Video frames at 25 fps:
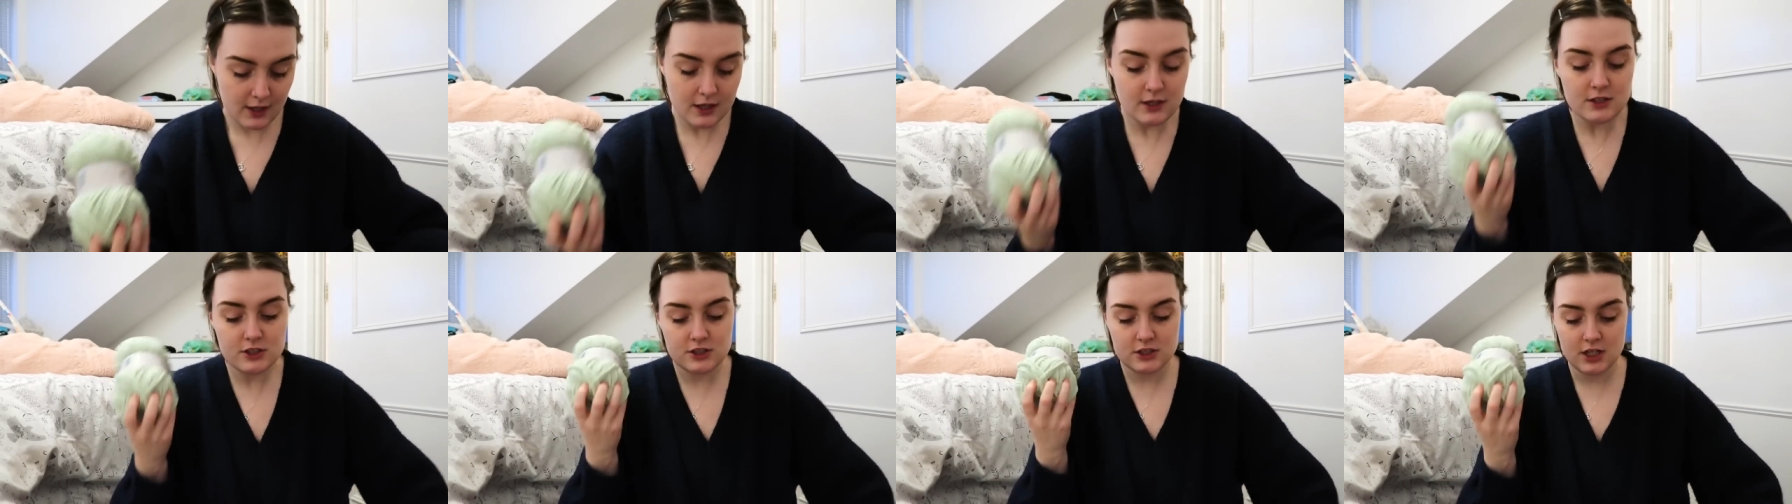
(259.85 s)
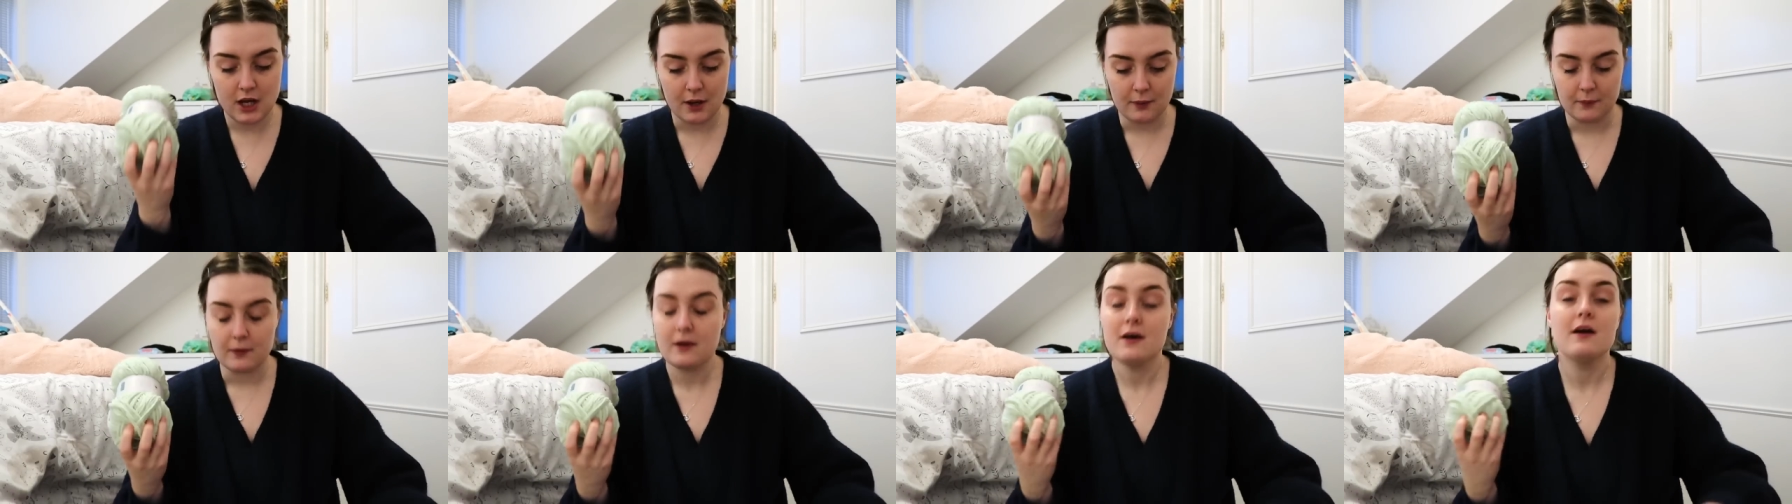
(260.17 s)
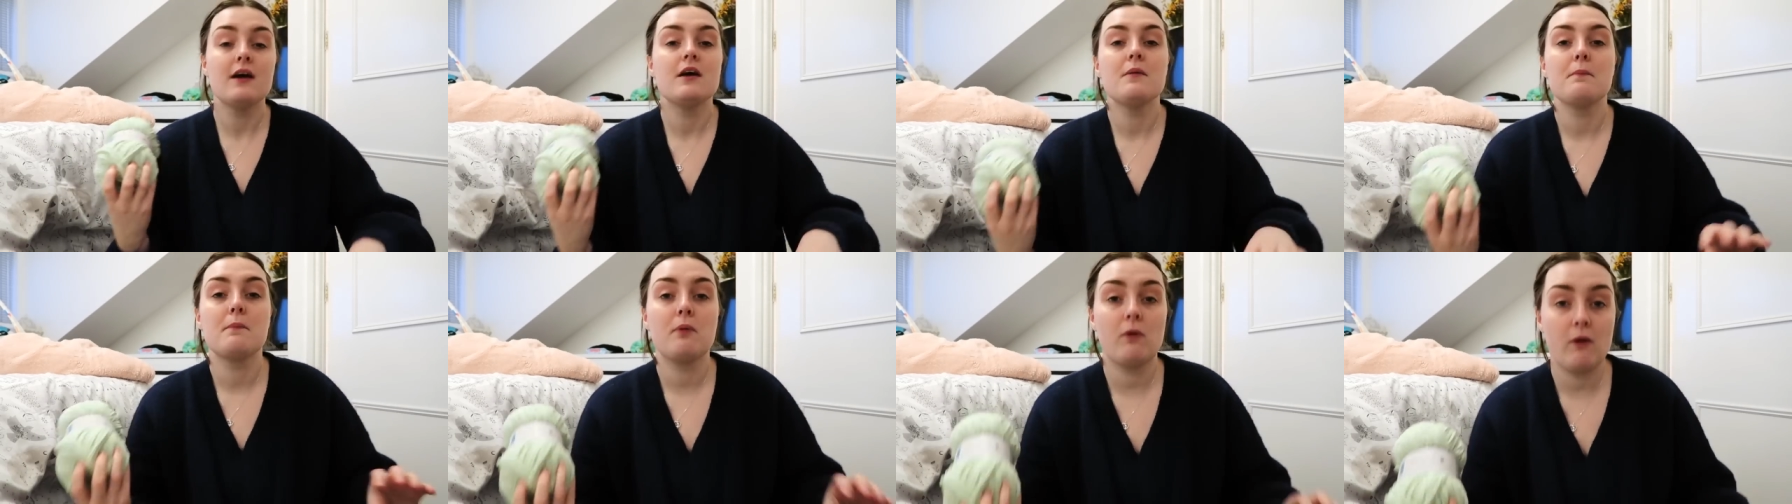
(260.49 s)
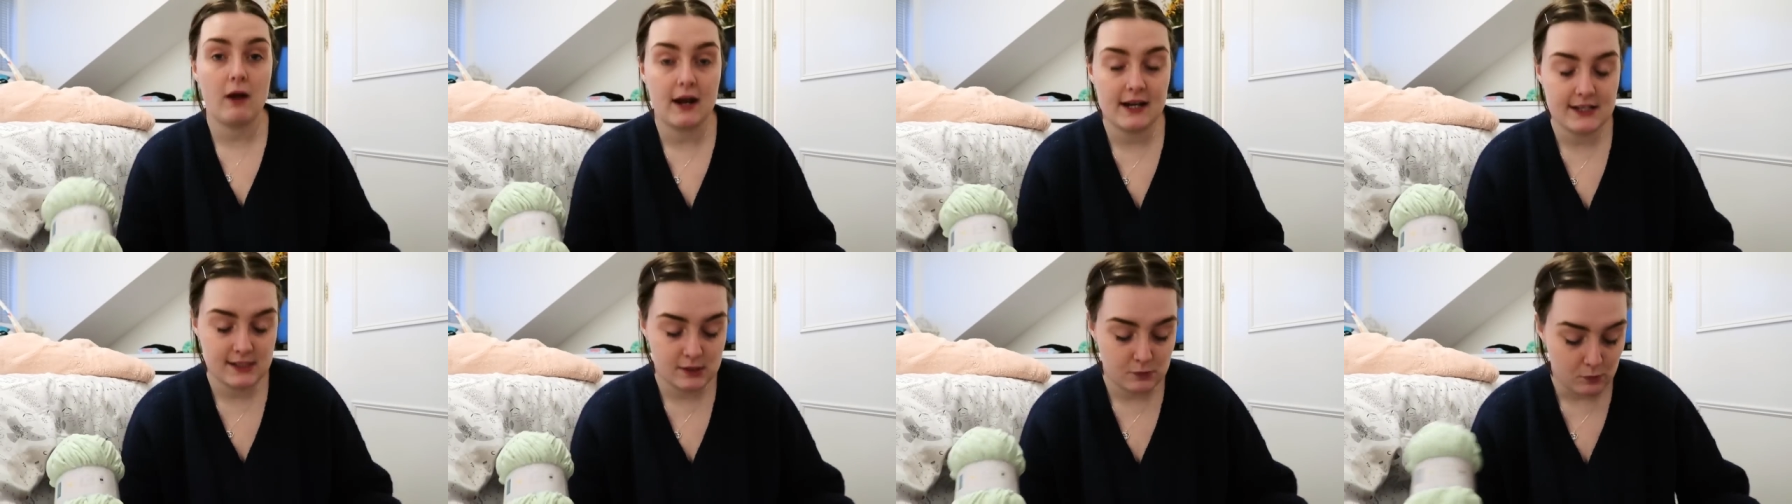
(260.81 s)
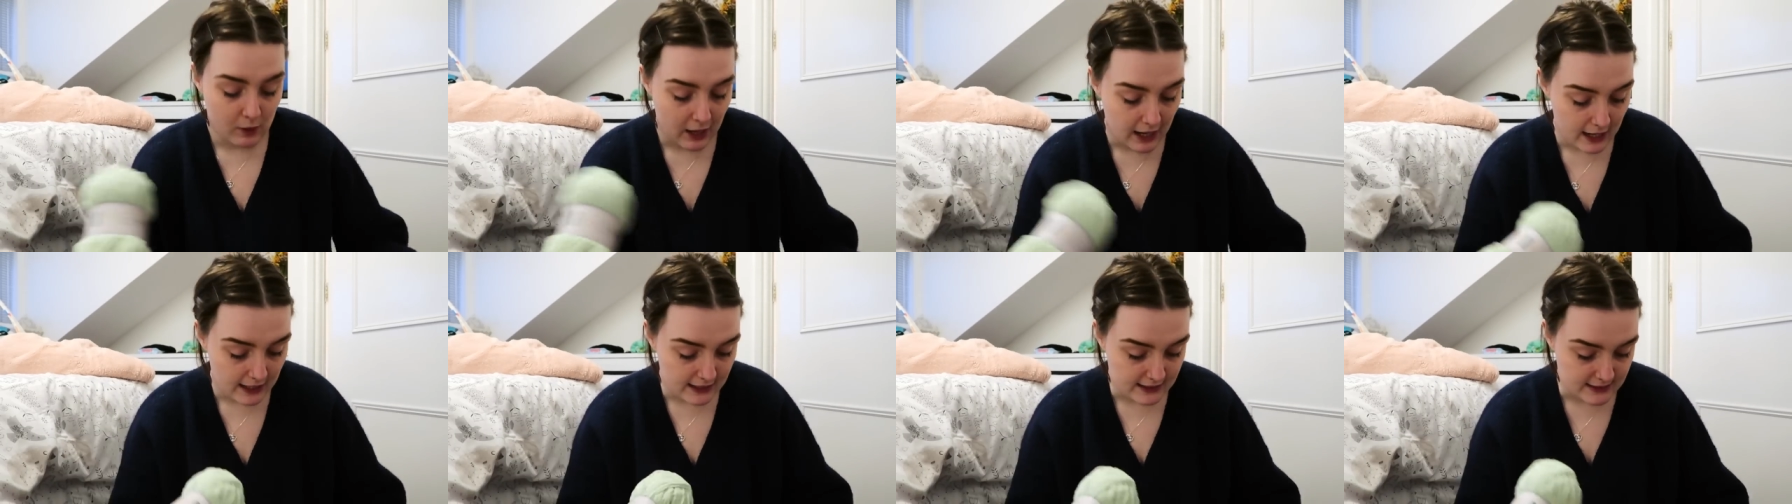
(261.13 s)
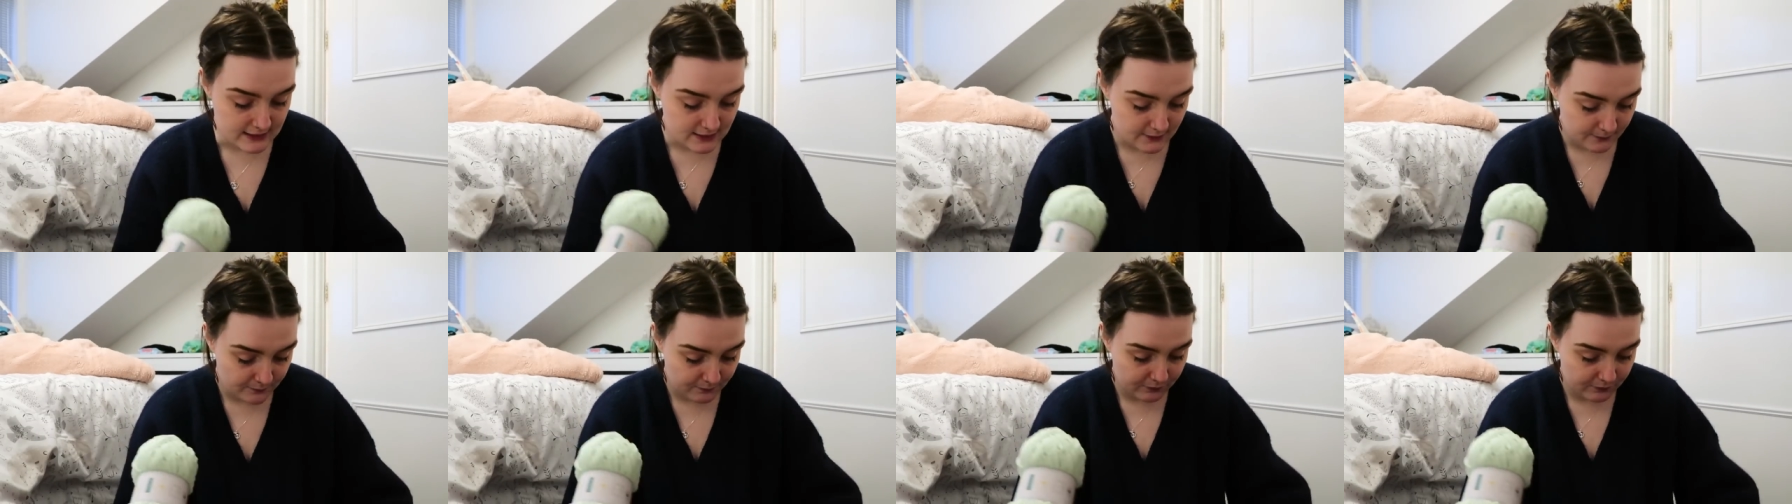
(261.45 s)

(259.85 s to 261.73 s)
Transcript: so price wise